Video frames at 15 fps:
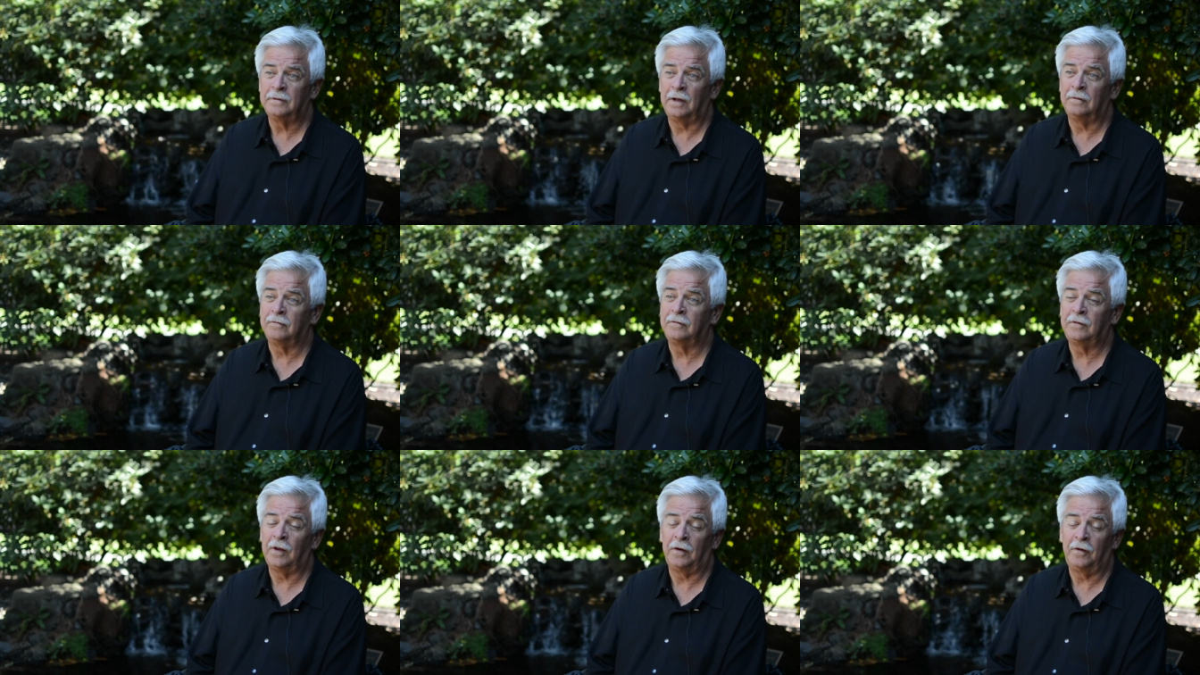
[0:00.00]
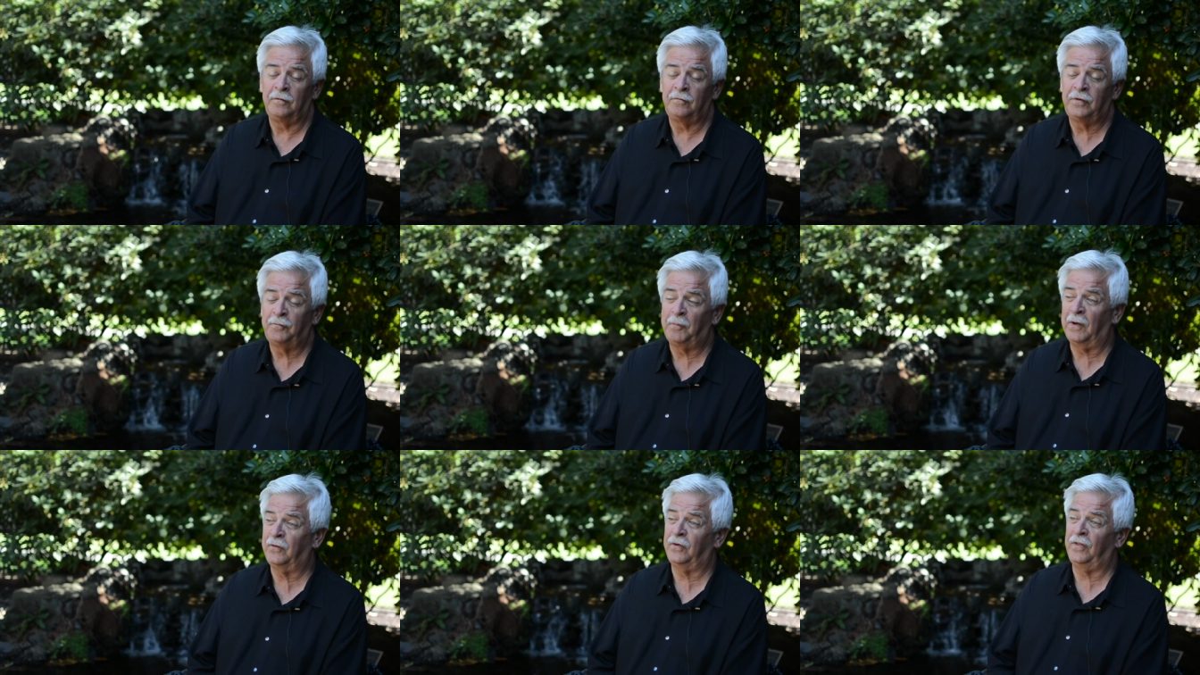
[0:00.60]
and
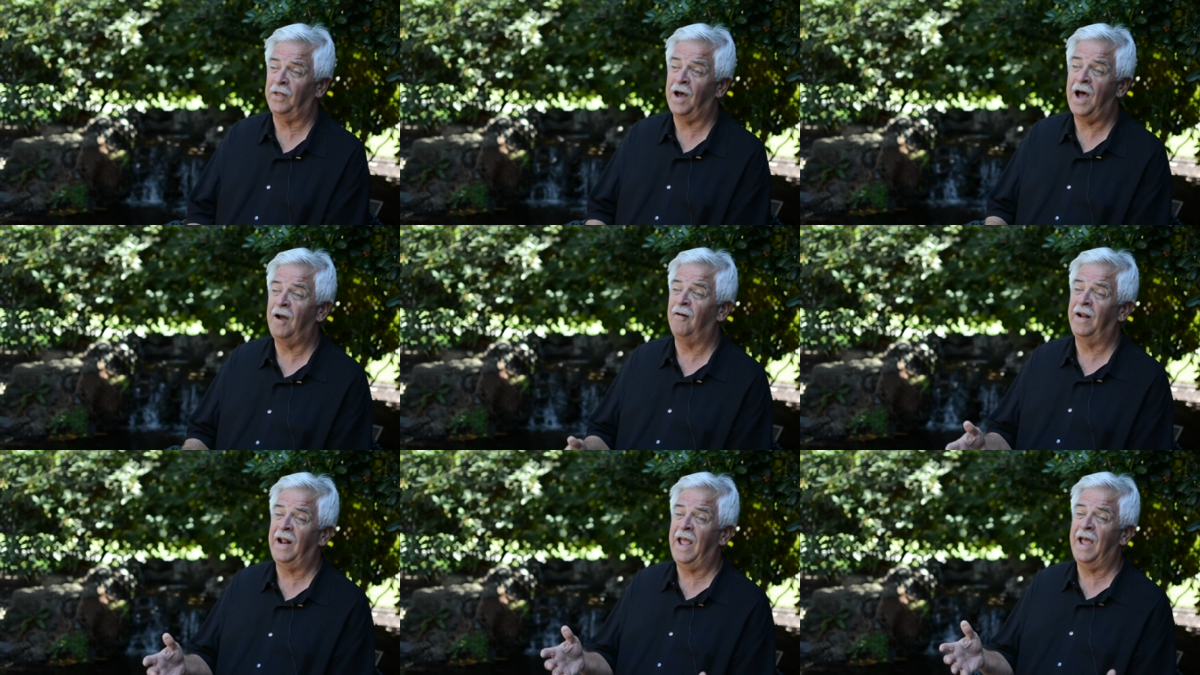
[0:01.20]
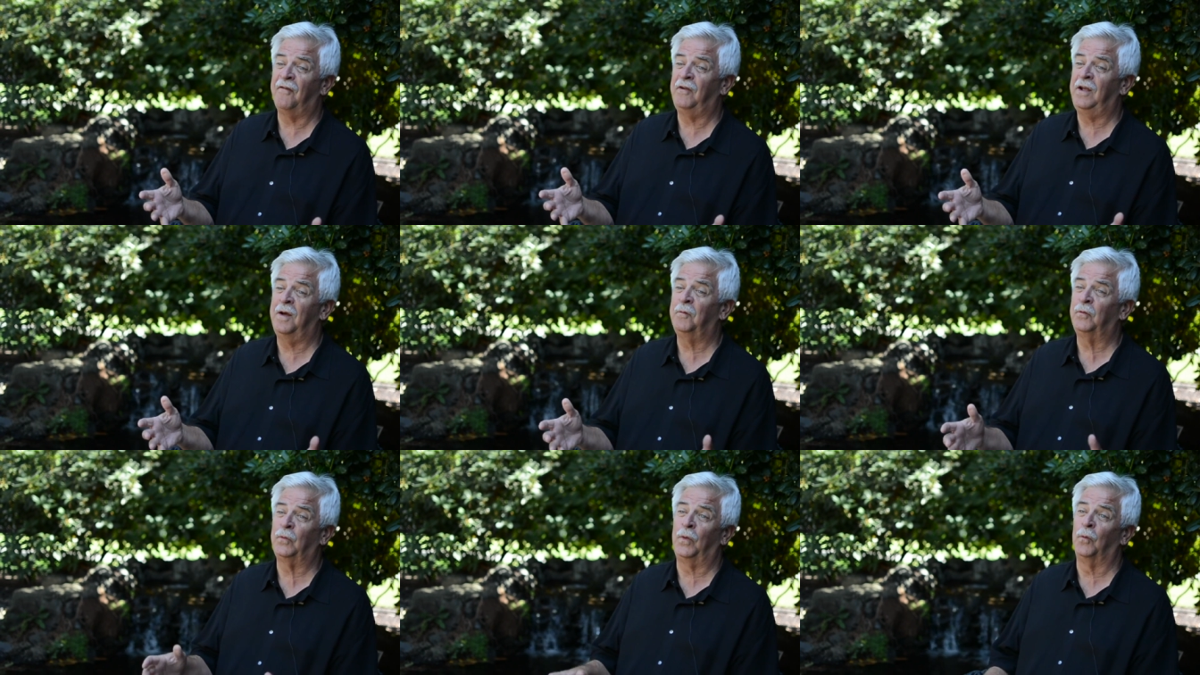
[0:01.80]
especially the highlight I have of
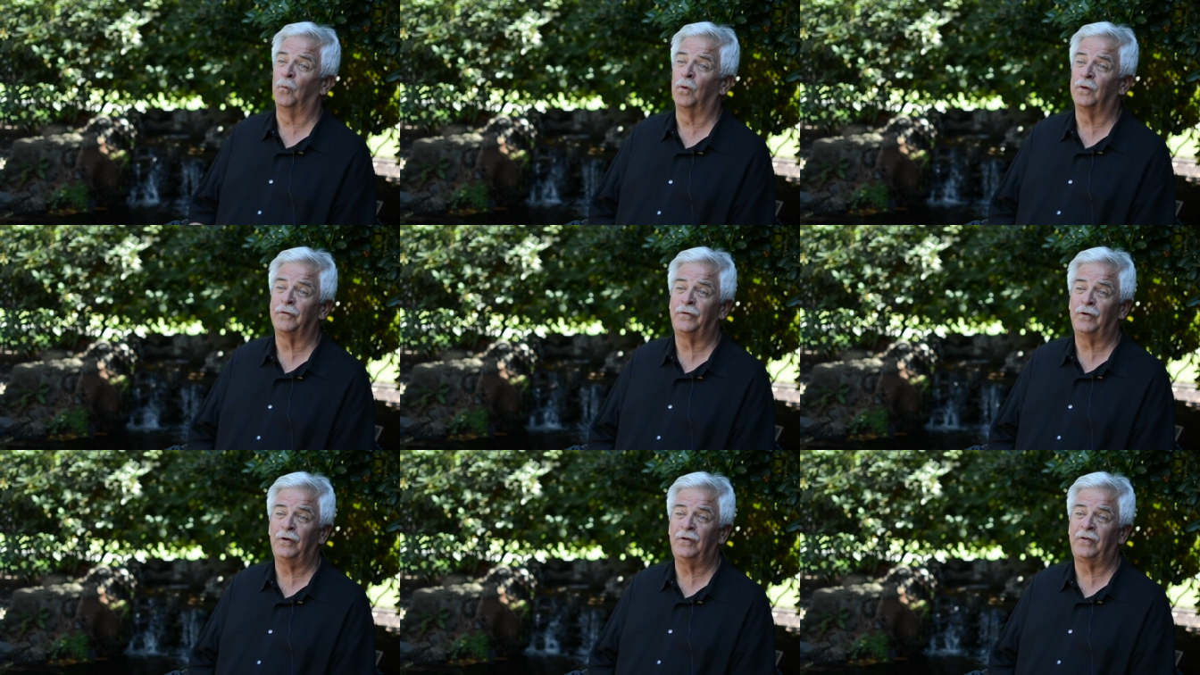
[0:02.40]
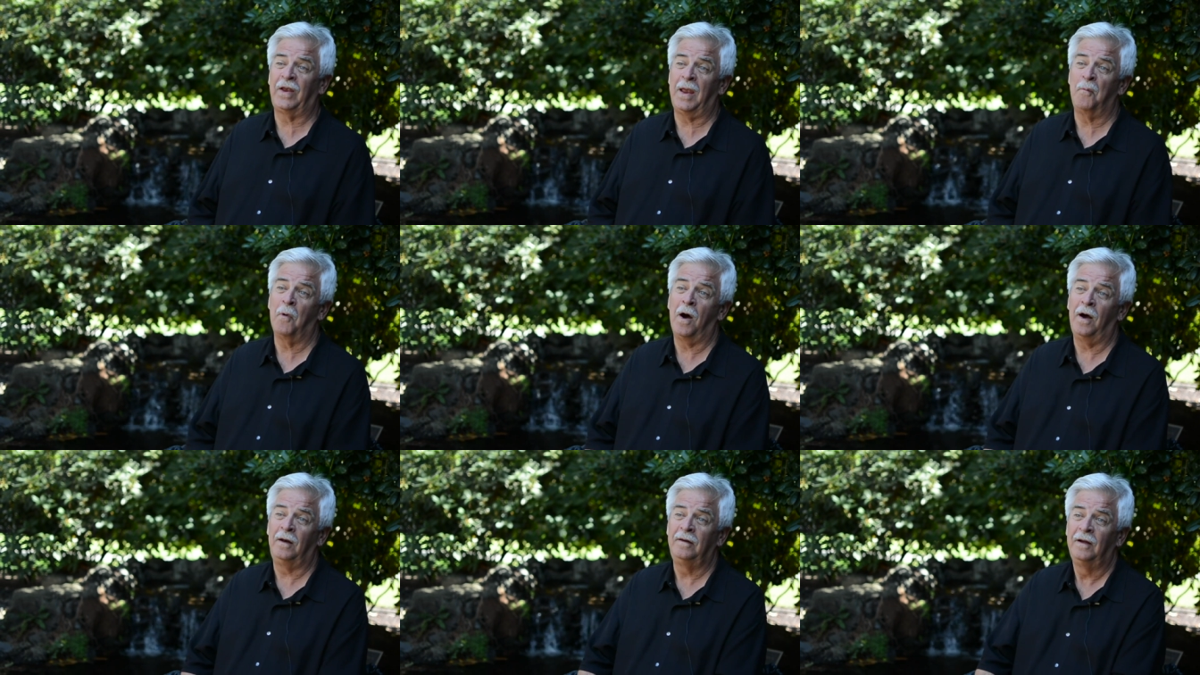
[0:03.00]
him is when the World Series came
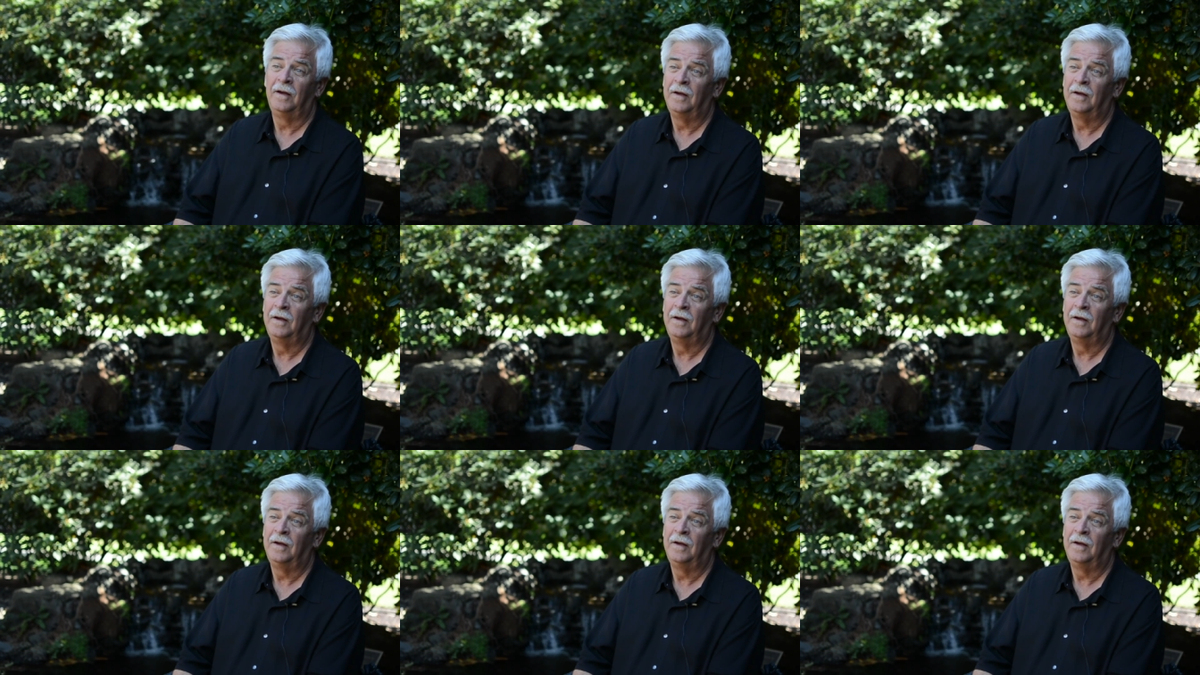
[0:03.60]
on.